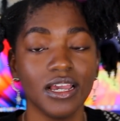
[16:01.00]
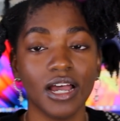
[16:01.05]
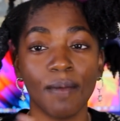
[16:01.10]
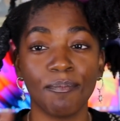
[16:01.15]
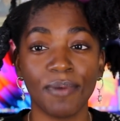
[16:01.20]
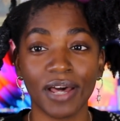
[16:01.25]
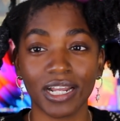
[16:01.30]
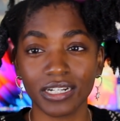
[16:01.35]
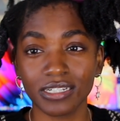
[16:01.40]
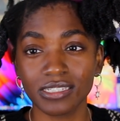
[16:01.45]

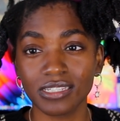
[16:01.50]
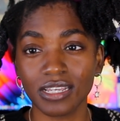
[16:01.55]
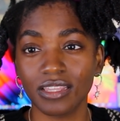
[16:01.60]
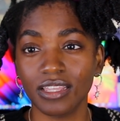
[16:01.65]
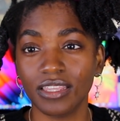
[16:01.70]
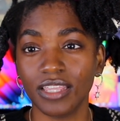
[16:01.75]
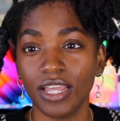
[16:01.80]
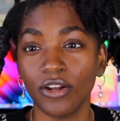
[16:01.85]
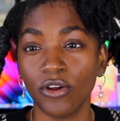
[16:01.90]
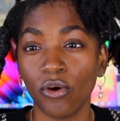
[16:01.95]
Apara said
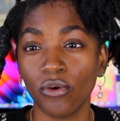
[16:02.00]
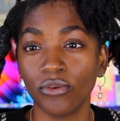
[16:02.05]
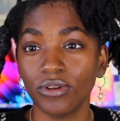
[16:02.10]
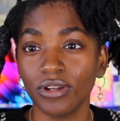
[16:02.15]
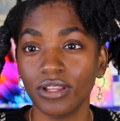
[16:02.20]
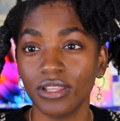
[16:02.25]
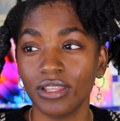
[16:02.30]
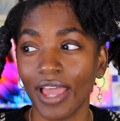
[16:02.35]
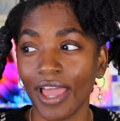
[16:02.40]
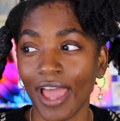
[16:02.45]
that they don't
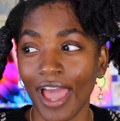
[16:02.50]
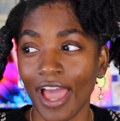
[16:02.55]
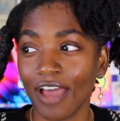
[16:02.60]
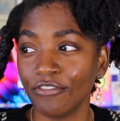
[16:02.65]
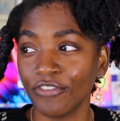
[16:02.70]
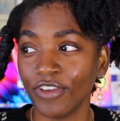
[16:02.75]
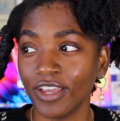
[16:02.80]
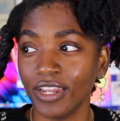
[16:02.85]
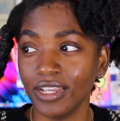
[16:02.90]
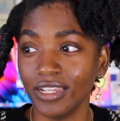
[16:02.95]

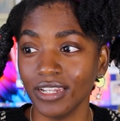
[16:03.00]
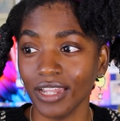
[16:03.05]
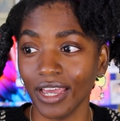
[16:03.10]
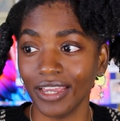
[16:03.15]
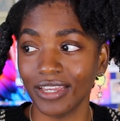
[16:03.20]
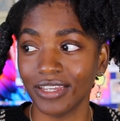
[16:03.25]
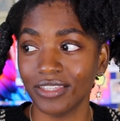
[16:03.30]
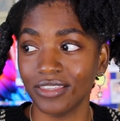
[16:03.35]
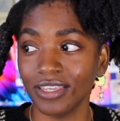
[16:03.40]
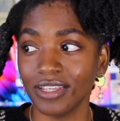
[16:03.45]
have any
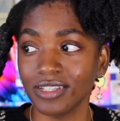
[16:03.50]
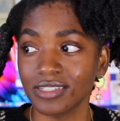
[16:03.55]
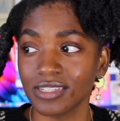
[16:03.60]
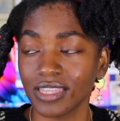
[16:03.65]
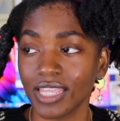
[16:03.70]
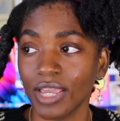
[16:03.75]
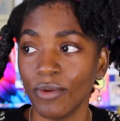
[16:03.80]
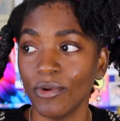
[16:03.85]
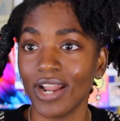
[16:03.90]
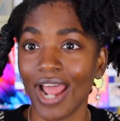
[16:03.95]
like things
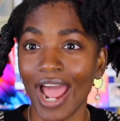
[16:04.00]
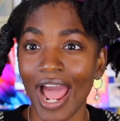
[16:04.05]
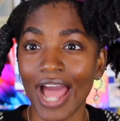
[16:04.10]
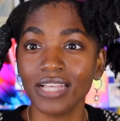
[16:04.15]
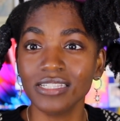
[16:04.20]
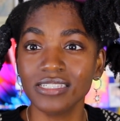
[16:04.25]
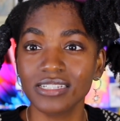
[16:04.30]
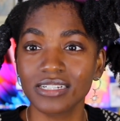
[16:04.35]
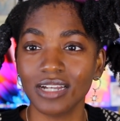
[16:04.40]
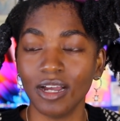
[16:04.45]
that they would
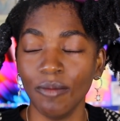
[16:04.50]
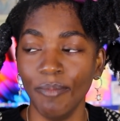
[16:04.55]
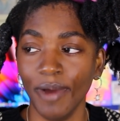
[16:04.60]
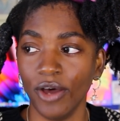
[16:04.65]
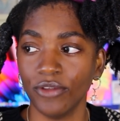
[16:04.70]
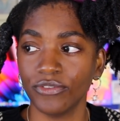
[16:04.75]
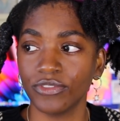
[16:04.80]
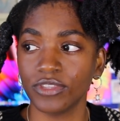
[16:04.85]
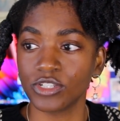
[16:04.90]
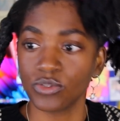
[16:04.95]
ask
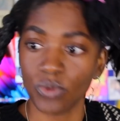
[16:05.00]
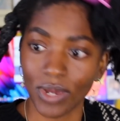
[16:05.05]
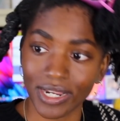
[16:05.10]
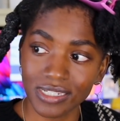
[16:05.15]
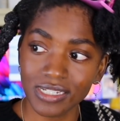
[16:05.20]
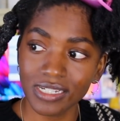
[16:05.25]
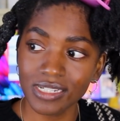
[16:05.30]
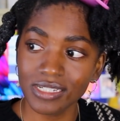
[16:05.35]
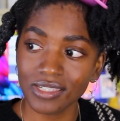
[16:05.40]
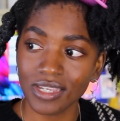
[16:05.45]
about the
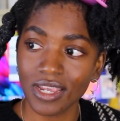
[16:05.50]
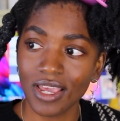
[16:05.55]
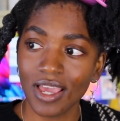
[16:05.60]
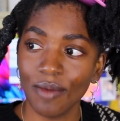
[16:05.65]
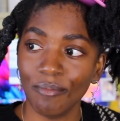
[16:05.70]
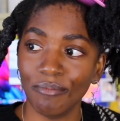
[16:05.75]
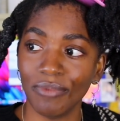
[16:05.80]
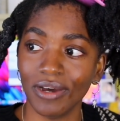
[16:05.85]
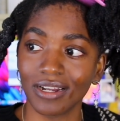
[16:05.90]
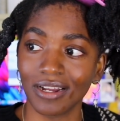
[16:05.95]
20s,
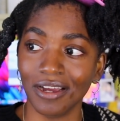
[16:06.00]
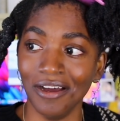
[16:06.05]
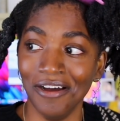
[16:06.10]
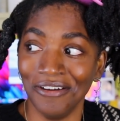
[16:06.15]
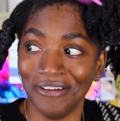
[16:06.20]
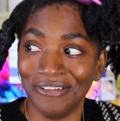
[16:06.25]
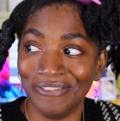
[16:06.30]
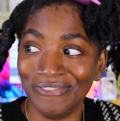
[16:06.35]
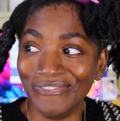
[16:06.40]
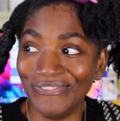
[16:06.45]
but
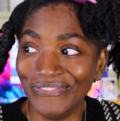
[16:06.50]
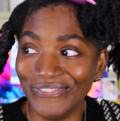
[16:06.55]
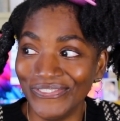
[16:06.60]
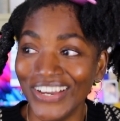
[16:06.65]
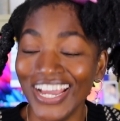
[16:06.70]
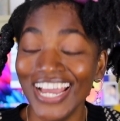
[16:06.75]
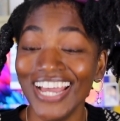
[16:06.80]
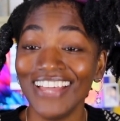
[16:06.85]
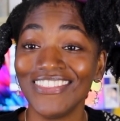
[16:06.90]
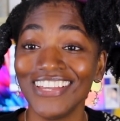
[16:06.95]

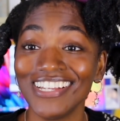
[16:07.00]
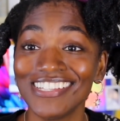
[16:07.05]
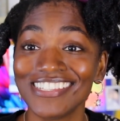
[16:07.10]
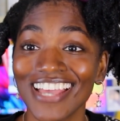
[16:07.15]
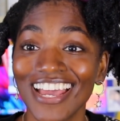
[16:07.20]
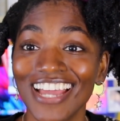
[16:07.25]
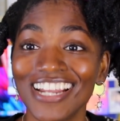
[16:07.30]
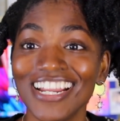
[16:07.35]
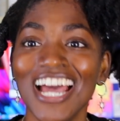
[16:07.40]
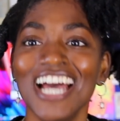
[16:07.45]
they
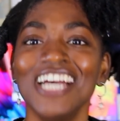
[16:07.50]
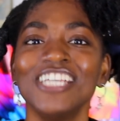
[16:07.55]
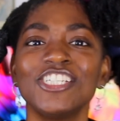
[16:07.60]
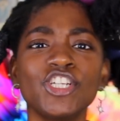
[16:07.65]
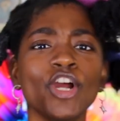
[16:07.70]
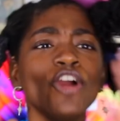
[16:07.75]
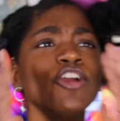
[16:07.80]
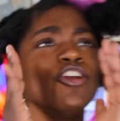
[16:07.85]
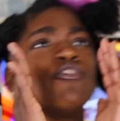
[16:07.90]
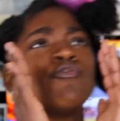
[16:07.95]
said,
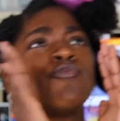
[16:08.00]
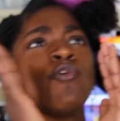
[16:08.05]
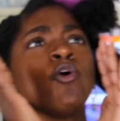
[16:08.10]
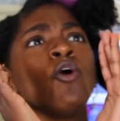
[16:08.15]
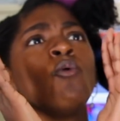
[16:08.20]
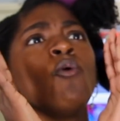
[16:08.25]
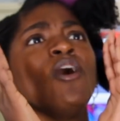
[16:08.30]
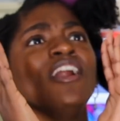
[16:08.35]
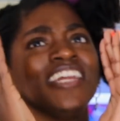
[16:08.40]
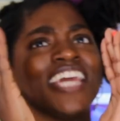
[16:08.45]
start your
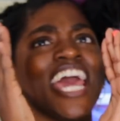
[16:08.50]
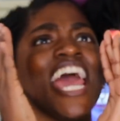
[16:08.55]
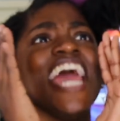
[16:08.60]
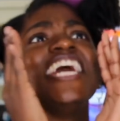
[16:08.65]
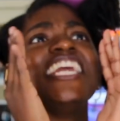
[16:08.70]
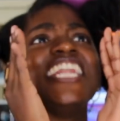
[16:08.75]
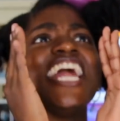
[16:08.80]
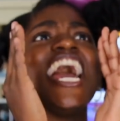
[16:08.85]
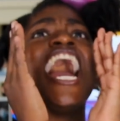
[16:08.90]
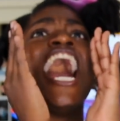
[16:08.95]

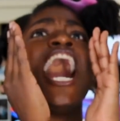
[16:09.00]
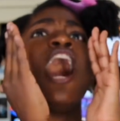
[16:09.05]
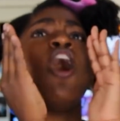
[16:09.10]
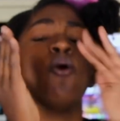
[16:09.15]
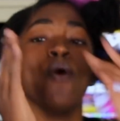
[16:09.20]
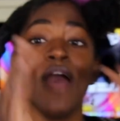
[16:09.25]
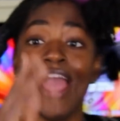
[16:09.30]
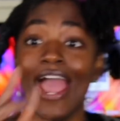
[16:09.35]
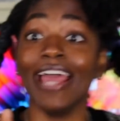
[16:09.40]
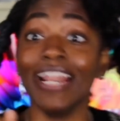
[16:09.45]
401k
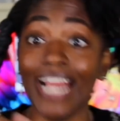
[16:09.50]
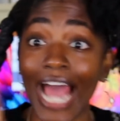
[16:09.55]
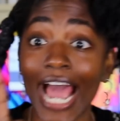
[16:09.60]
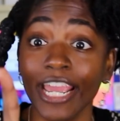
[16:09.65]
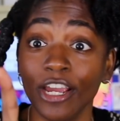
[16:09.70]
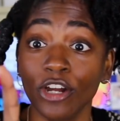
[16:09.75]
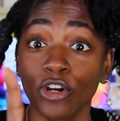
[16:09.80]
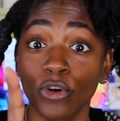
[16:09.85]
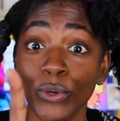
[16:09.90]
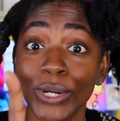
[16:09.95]
now. And I
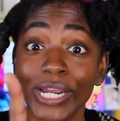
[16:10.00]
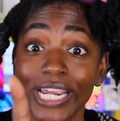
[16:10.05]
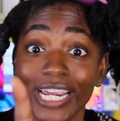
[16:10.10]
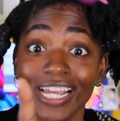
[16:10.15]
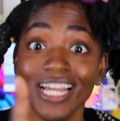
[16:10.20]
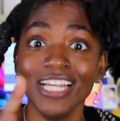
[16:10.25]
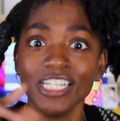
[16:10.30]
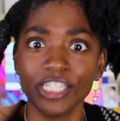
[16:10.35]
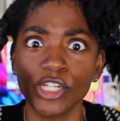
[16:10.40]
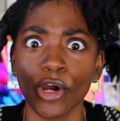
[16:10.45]

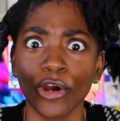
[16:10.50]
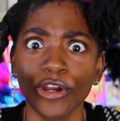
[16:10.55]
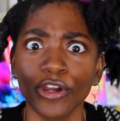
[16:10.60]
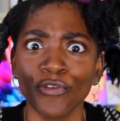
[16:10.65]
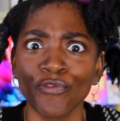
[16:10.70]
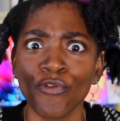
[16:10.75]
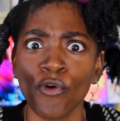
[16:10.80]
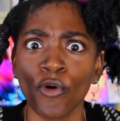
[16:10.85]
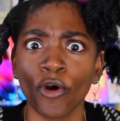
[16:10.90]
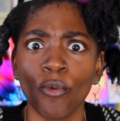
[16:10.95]
agree. Start your
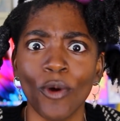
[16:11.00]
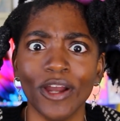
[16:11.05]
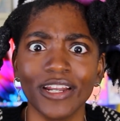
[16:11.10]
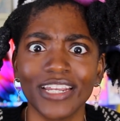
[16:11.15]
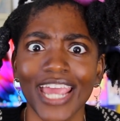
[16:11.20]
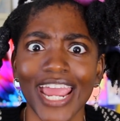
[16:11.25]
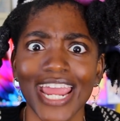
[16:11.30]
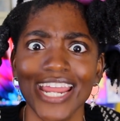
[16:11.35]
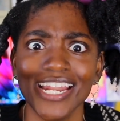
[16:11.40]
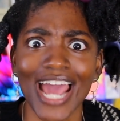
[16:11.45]

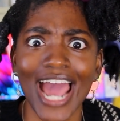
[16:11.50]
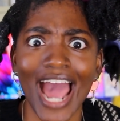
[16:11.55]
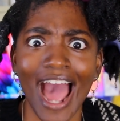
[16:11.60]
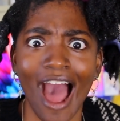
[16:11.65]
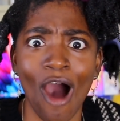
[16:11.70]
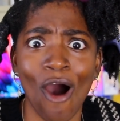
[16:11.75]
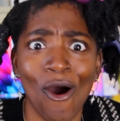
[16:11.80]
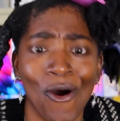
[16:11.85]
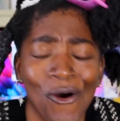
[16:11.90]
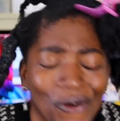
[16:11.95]
401k
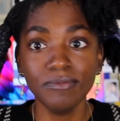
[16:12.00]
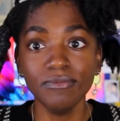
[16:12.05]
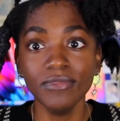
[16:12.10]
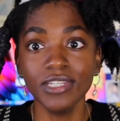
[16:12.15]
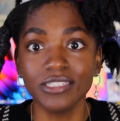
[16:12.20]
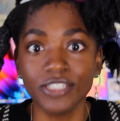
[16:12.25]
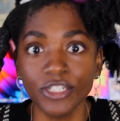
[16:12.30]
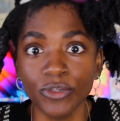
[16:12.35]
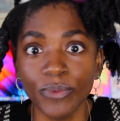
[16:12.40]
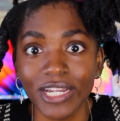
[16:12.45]
now.
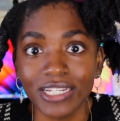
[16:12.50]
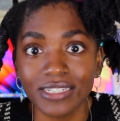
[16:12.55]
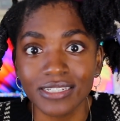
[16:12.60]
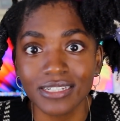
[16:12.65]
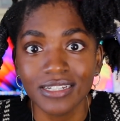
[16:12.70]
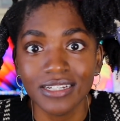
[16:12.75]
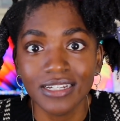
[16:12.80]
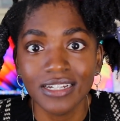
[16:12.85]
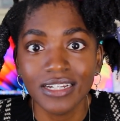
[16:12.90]
Do it.